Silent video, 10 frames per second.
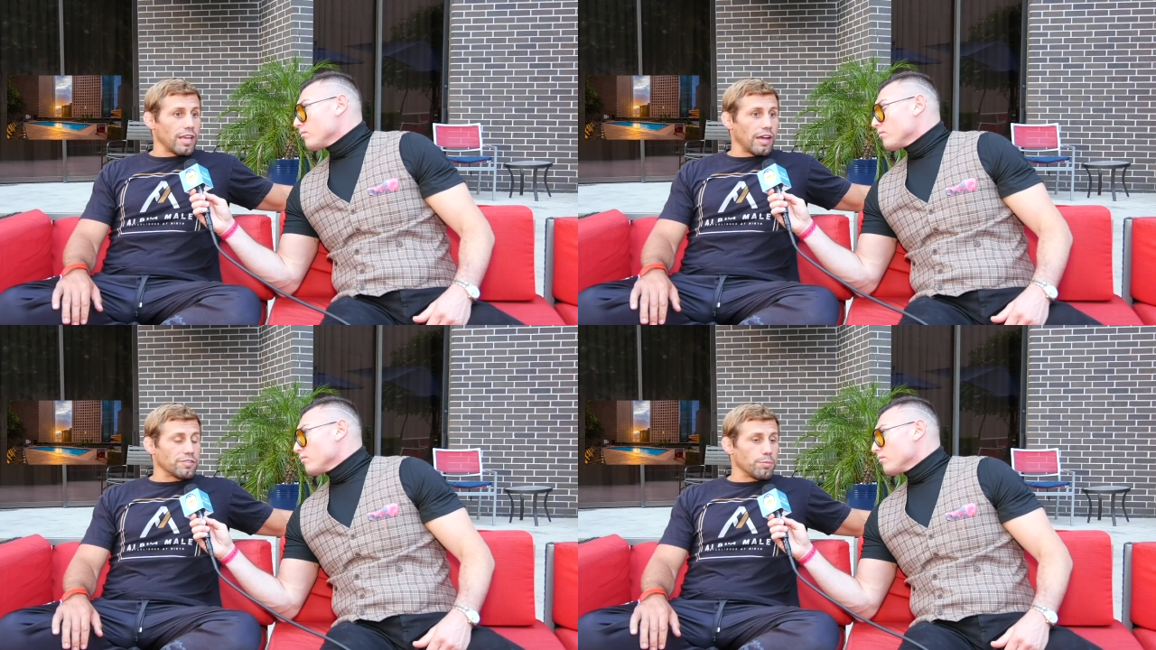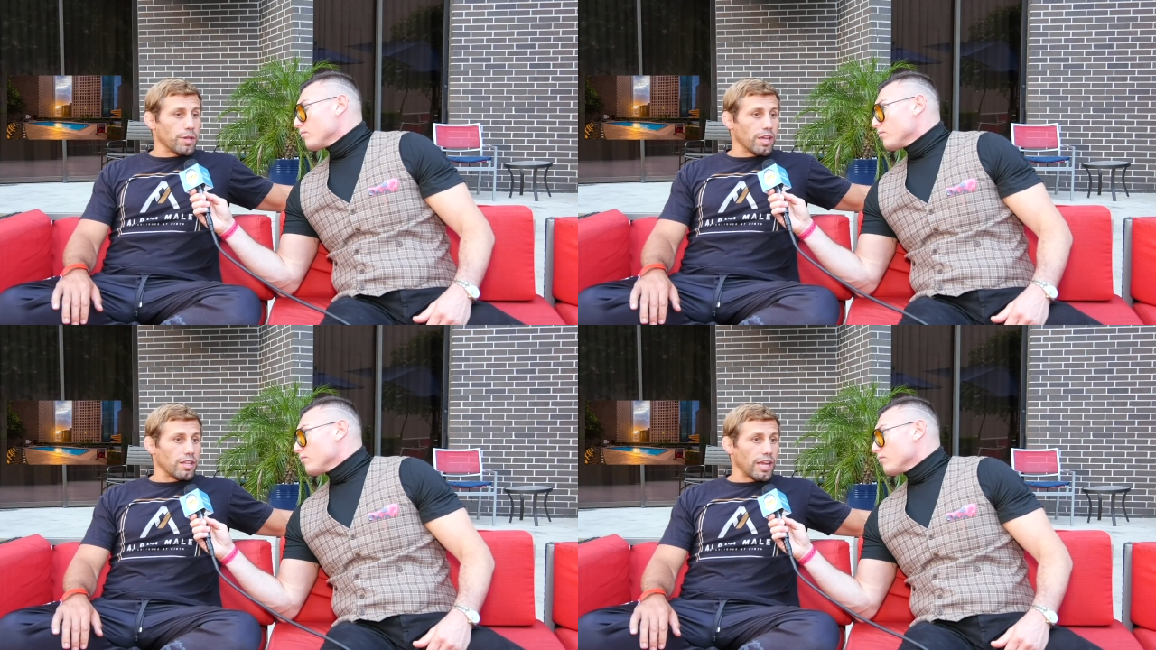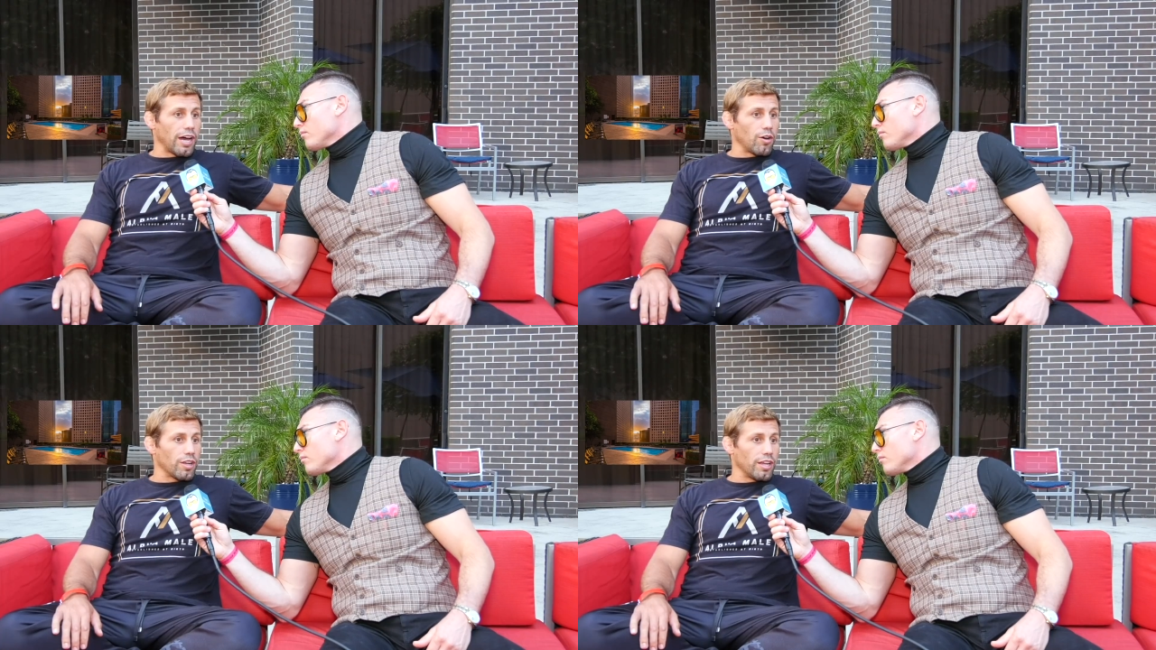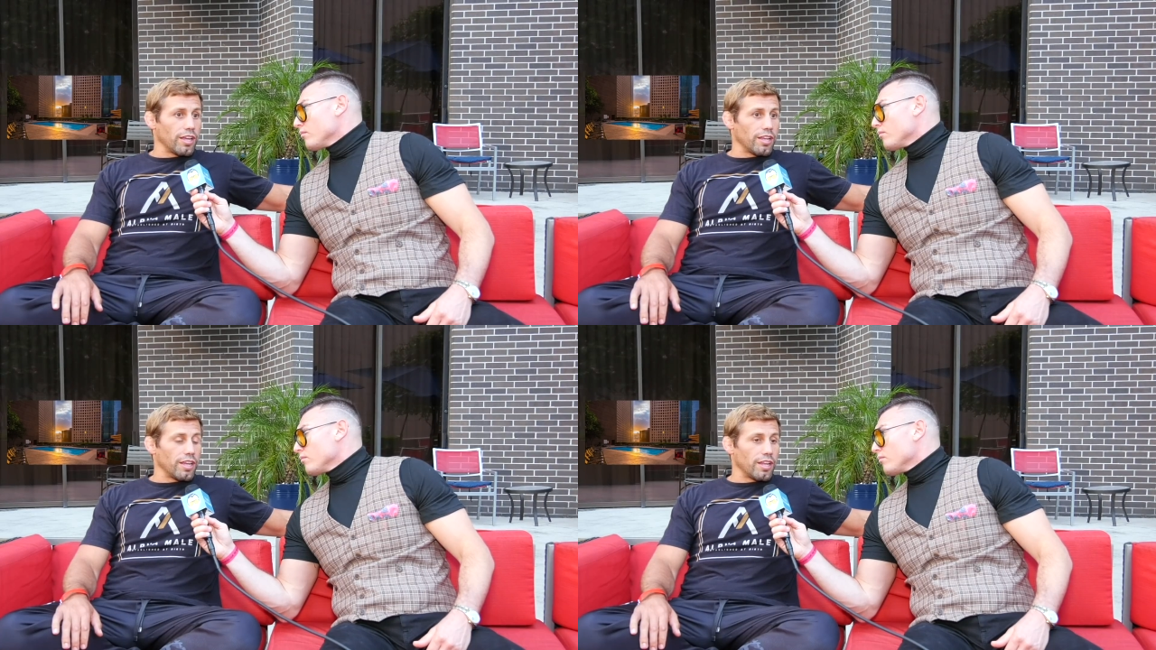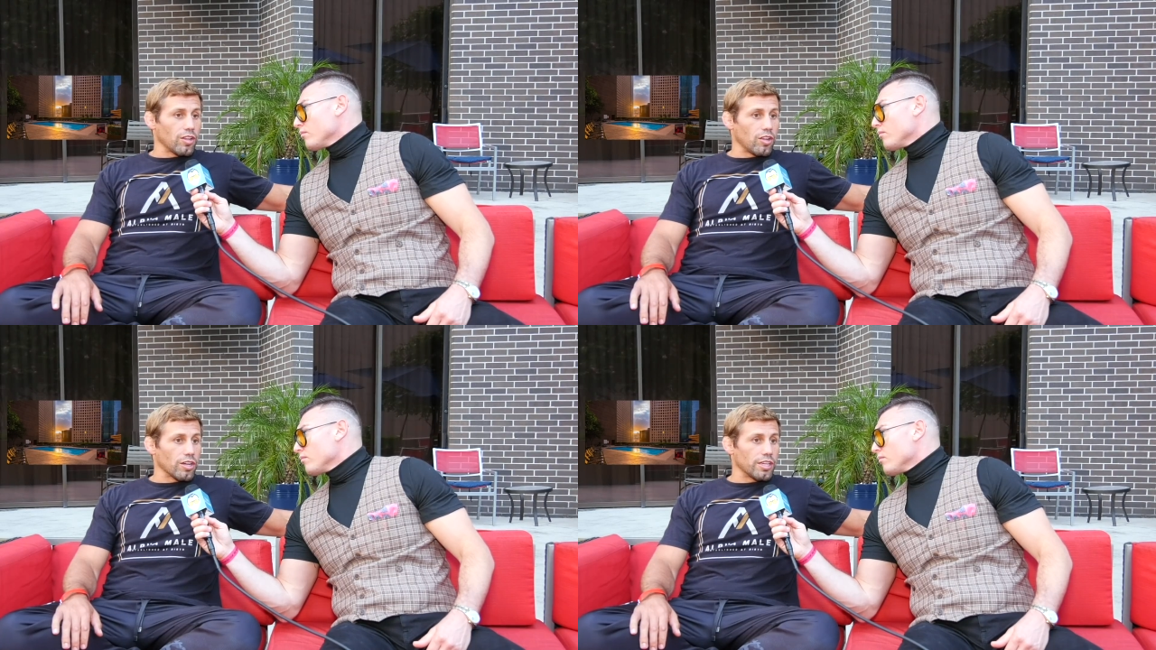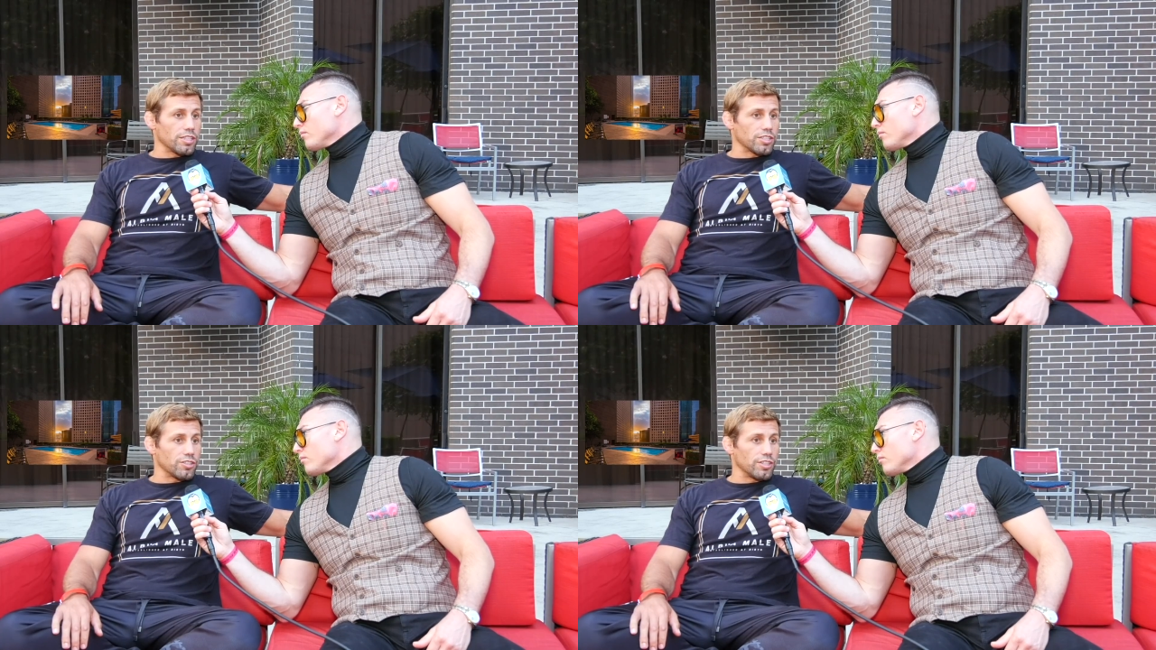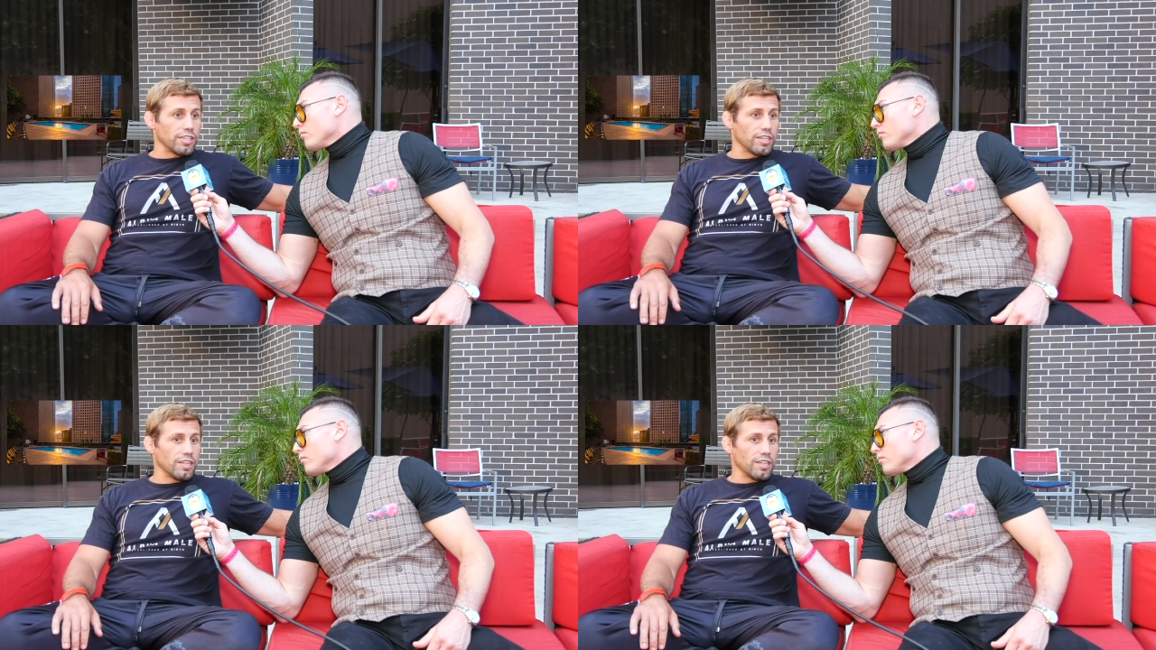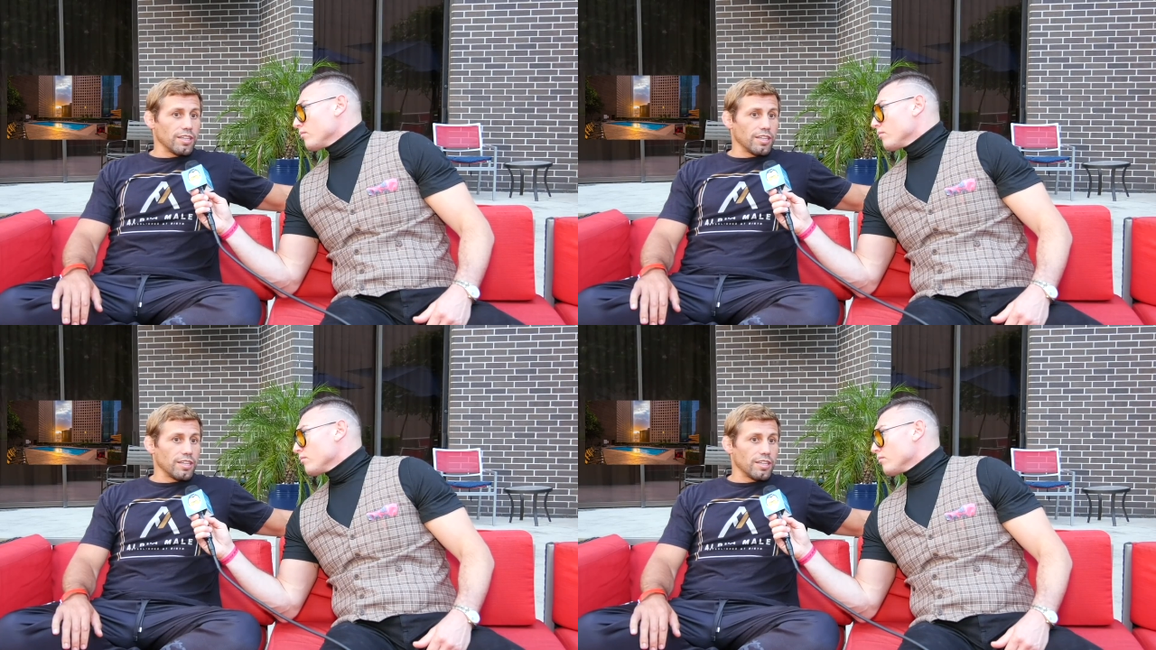Speaker 1: have some big clout and, and a long history.